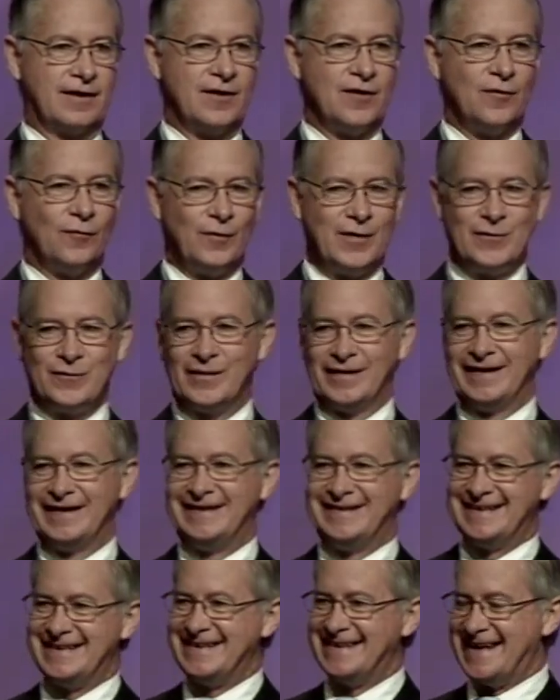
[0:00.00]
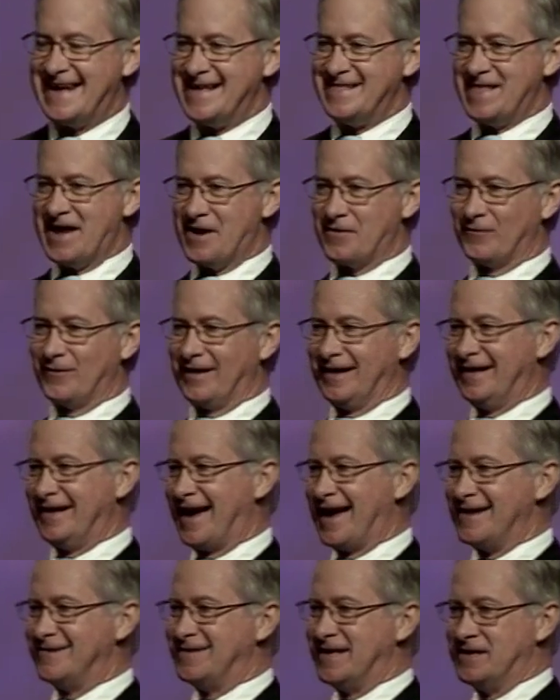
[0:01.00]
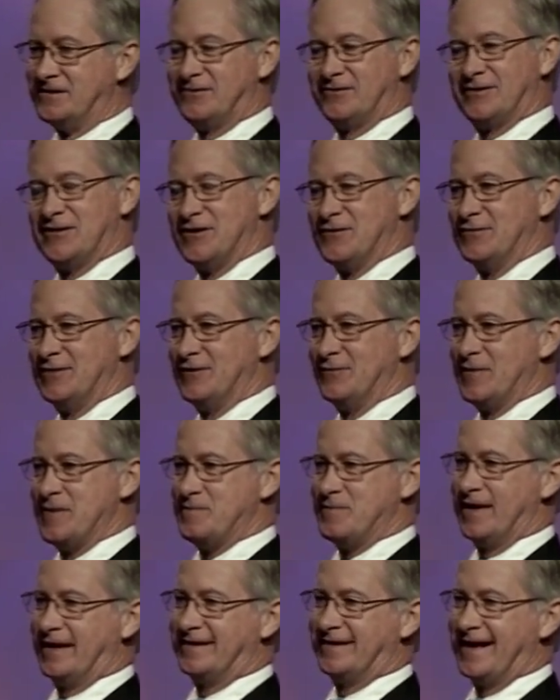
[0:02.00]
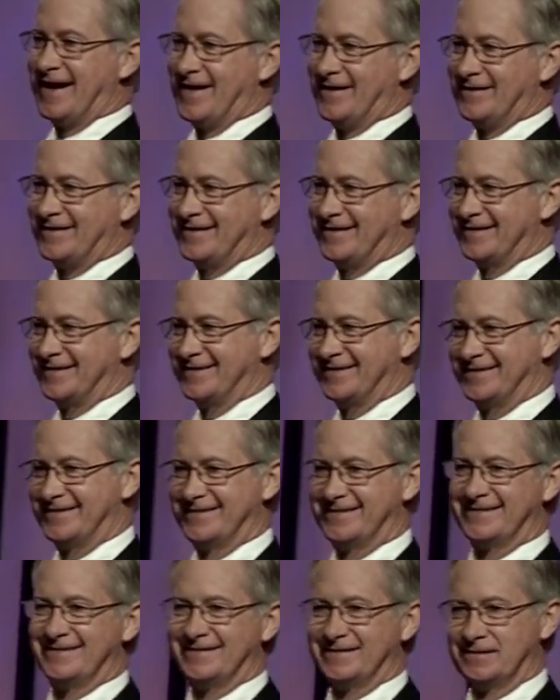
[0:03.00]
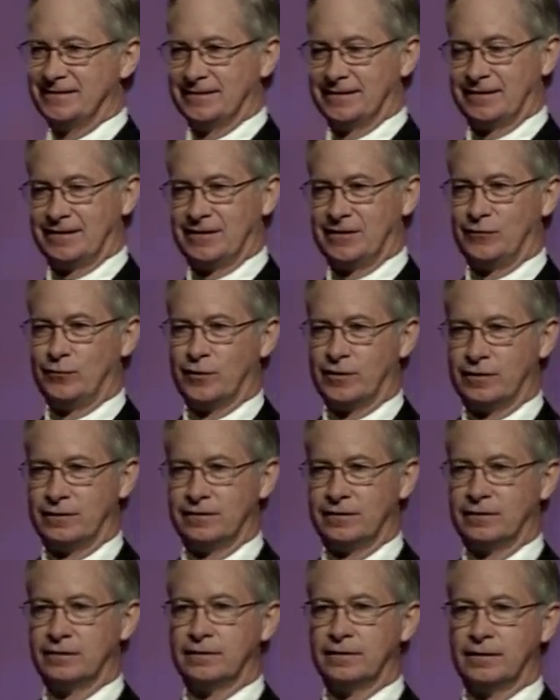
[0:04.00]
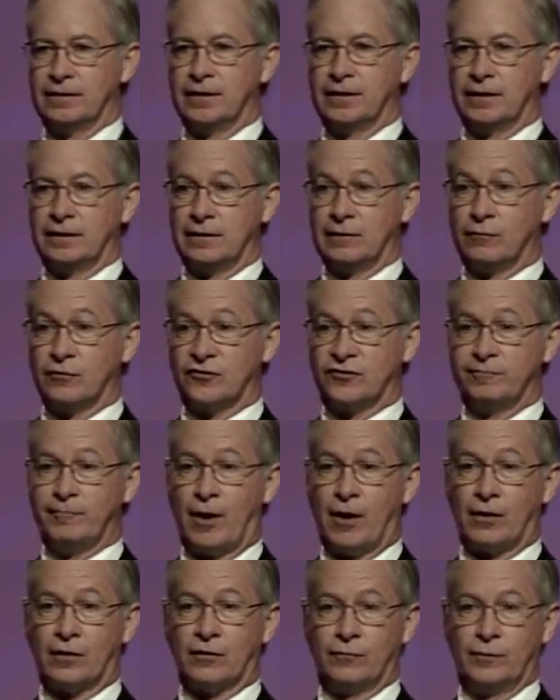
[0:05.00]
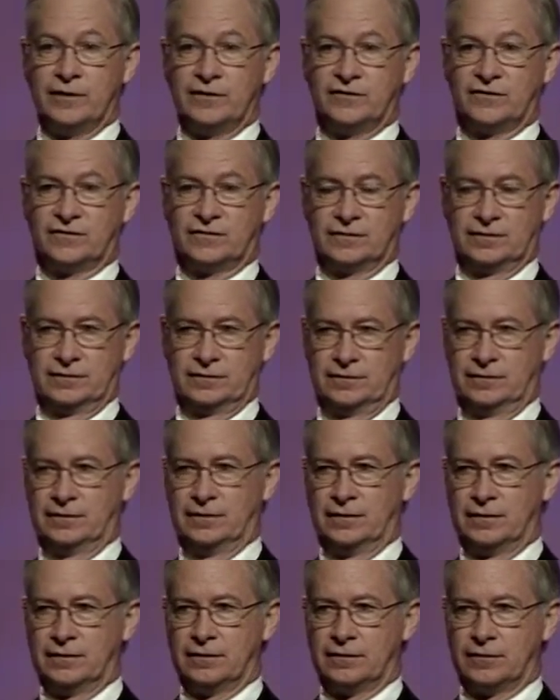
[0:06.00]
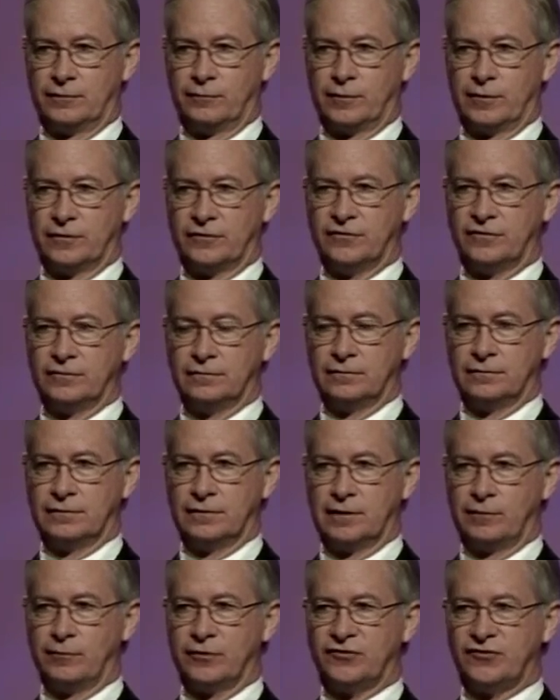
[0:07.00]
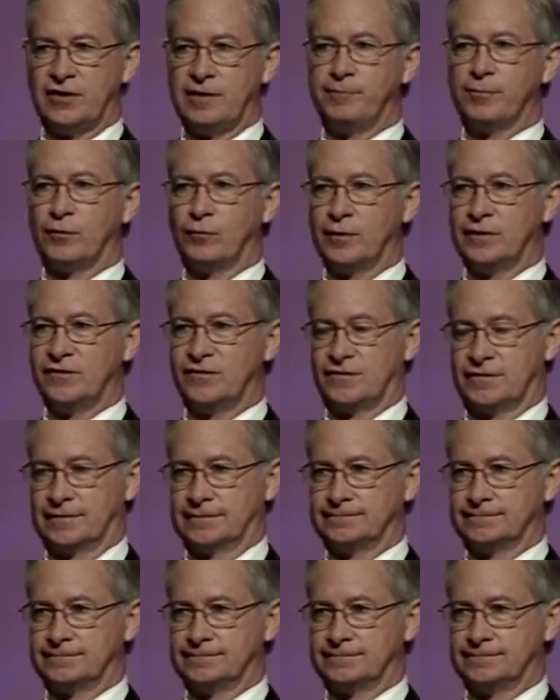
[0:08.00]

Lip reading: We really didn't need that really nice headstone that we picked out. There were smaller ones. There were cheaper ones.